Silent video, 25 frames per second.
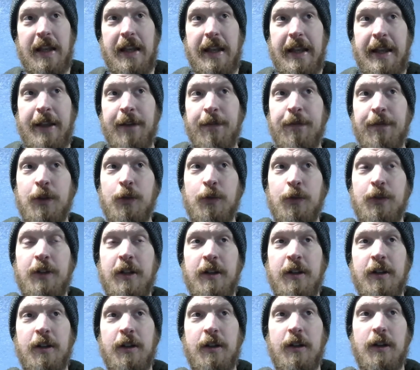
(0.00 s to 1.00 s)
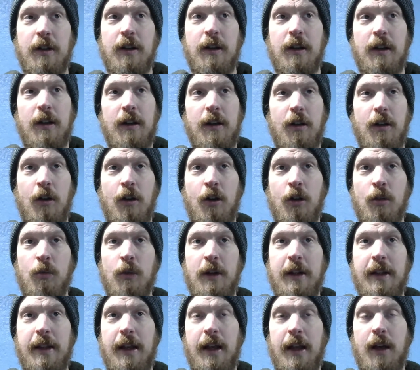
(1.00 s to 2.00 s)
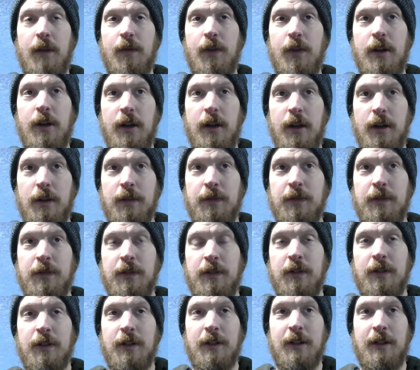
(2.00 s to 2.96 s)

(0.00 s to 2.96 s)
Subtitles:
if you didn't already have enough